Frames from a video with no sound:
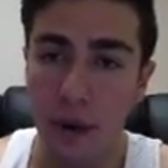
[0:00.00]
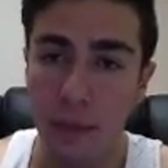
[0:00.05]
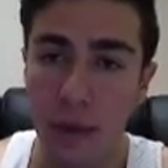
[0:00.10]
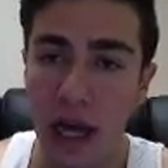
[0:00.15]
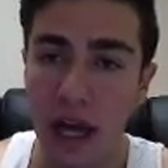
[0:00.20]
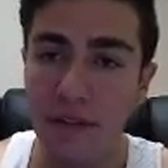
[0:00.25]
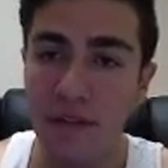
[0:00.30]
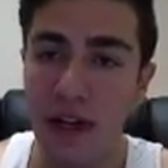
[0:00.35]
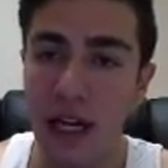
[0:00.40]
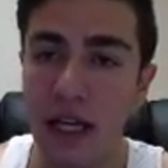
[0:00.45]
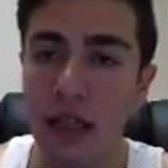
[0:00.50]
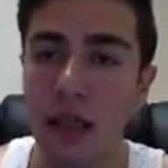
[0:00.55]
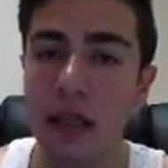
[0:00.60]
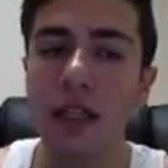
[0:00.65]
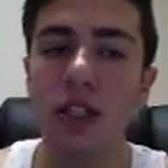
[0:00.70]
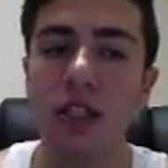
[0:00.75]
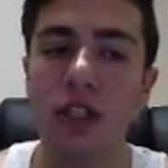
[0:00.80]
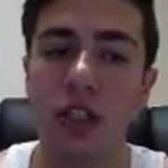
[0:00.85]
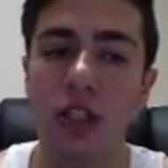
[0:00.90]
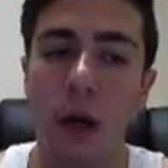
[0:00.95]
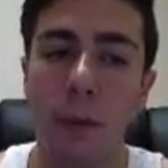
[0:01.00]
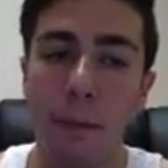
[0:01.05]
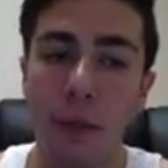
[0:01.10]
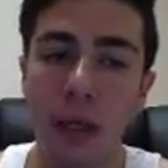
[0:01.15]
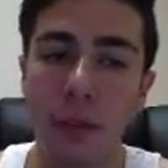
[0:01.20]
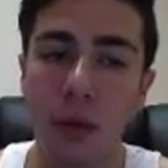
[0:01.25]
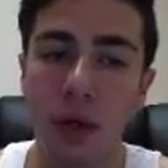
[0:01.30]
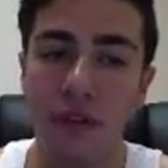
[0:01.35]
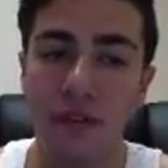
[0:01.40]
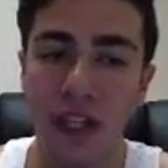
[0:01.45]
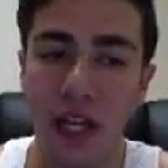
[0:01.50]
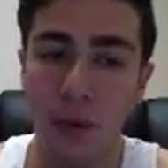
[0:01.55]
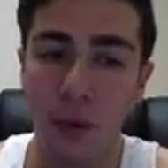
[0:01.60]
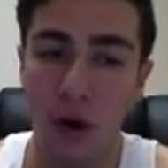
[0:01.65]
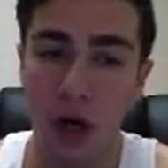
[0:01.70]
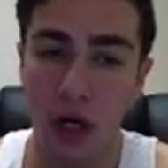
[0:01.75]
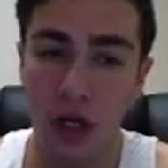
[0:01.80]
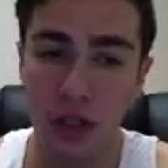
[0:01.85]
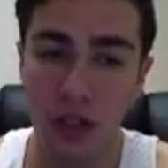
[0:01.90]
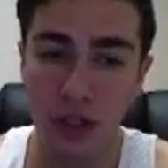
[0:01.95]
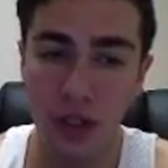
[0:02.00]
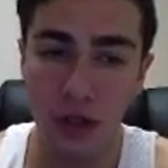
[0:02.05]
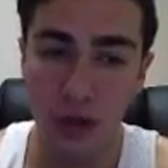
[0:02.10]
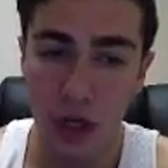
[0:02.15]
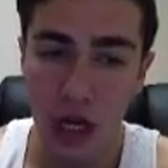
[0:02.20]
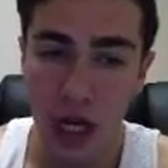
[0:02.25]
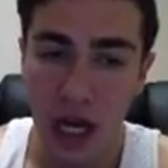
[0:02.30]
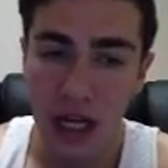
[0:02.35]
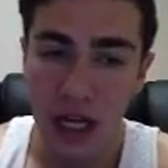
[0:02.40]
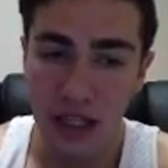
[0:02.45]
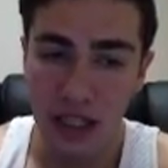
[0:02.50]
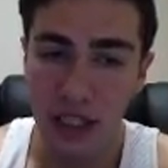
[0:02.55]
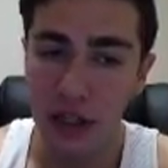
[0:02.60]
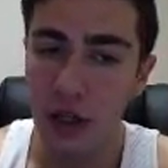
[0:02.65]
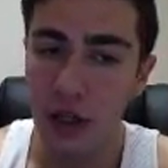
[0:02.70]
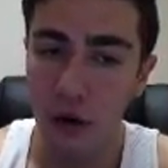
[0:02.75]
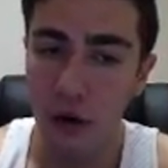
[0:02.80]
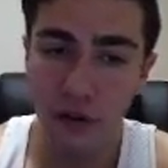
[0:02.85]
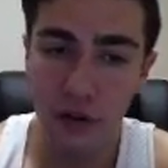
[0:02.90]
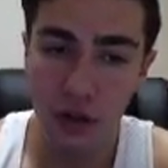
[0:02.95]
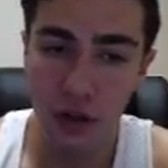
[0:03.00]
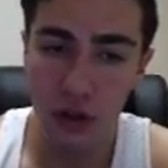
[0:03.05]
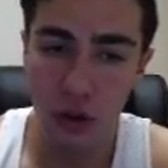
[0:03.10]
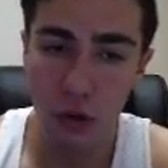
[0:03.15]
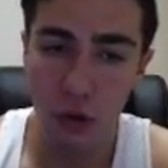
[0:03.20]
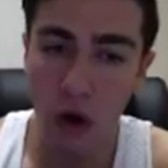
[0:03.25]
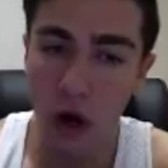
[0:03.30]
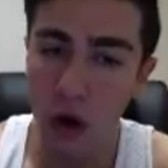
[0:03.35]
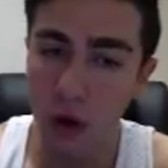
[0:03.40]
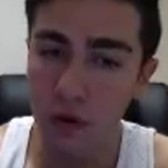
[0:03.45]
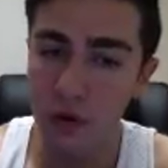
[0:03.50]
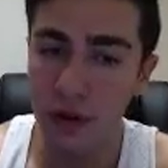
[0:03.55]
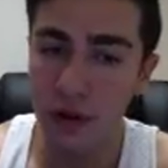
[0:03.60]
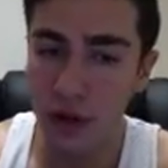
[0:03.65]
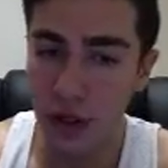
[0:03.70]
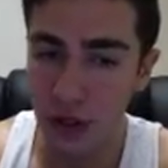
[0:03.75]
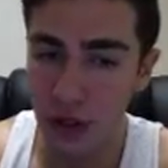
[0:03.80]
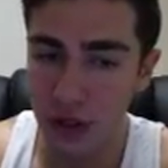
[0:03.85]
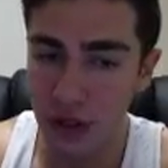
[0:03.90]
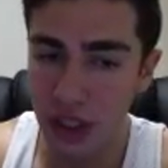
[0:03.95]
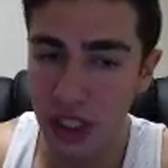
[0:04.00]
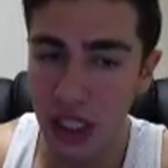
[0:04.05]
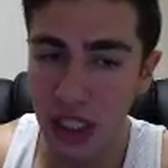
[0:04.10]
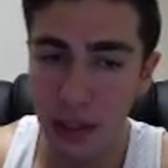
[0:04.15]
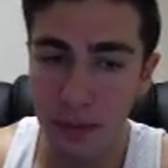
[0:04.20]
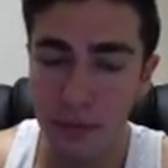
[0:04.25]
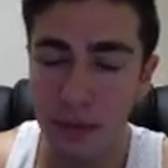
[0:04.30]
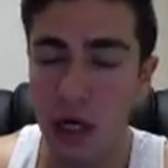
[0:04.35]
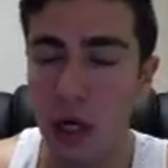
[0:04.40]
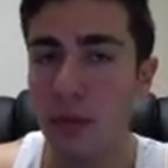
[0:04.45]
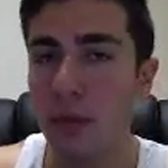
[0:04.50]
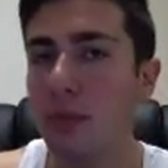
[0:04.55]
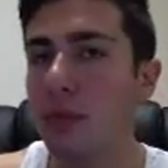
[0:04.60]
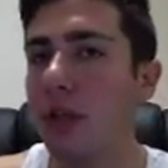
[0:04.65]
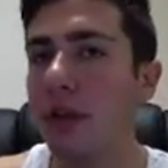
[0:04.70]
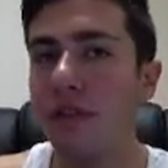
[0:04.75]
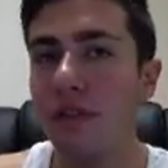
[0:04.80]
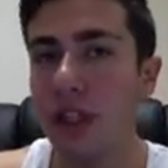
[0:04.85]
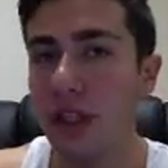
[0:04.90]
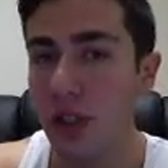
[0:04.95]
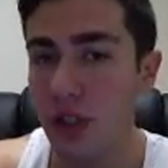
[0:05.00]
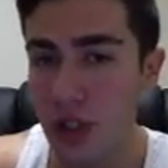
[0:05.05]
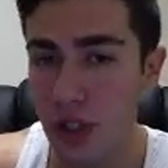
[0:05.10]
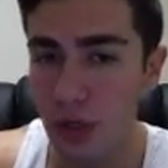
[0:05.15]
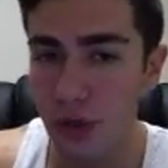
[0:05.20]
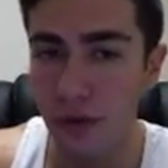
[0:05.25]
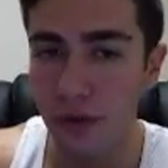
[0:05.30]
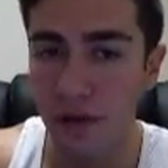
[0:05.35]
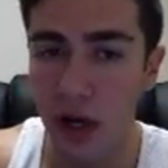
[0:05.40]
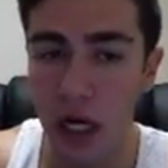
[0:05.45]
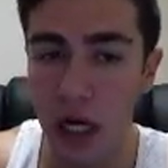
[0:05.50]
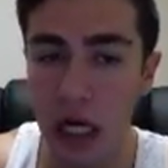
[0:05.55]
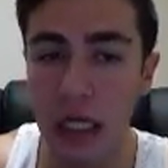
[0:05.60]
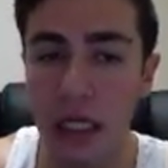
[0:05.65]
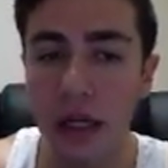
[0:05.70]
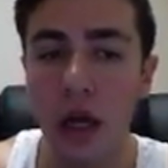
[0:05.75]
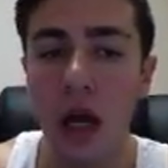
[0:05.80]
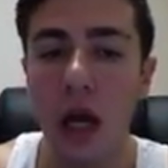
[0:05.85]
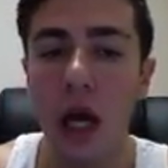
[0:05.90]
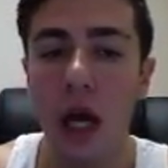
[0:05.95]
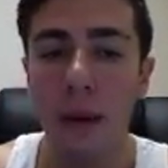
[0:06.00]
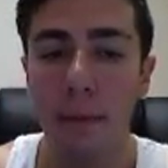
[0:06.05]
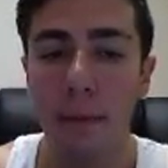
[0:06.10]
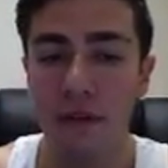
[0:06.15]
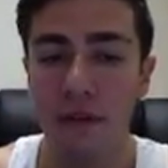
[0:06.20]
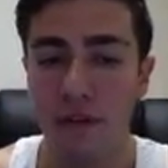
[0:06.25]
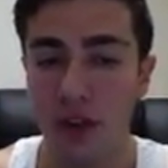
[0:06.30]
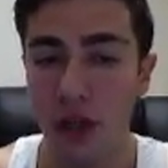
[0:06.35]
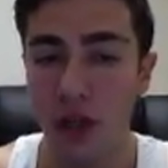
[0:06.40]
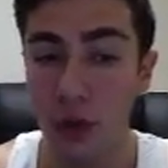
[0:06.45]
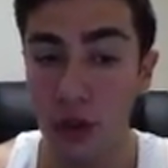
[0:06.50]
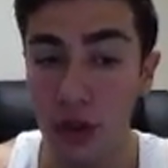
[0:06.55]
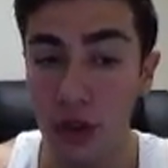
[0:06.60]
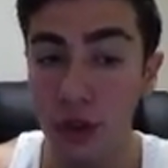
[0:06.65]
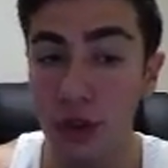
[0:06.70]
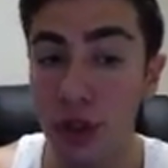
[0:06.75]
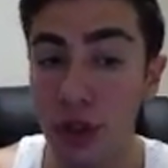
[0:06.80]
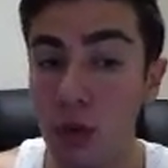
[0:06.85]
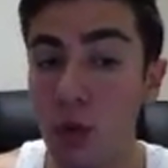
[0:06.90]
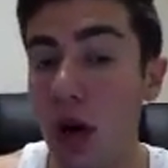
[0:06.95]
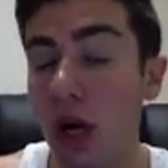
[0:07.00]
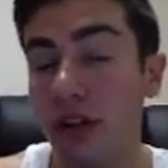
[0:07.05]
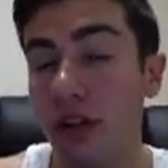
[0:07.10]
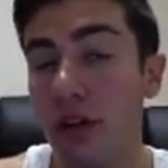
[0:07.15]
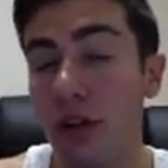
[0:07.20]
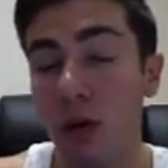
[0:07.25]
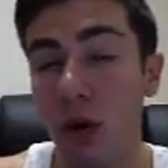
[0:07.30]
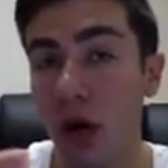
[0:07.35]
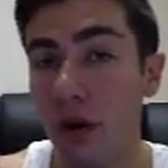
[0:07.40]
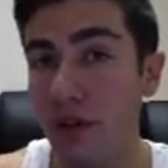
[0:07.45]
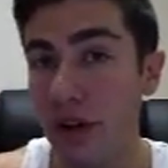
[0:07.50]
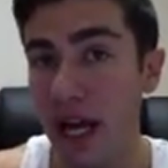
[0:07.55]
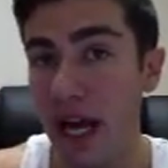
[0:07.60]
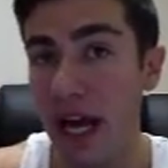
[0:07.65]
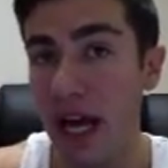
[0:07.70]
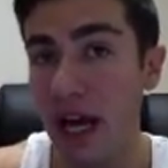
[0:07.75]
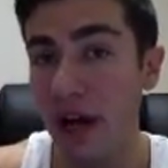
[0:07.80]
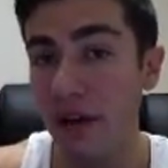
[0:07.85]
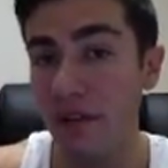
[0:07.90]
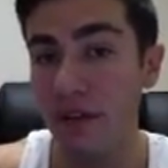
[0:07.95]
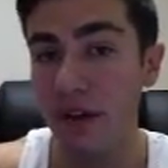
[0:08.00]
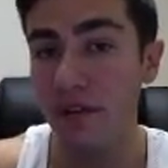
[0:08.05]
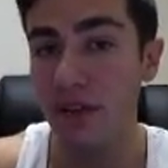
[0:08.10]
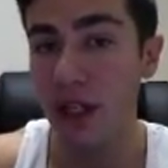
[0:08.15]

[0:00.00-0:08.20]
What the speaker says: Evidently, some people, if they wanted to, they could go for a 12 and 13 and probably fit the shoe fine. But for those who do want the 12.5, even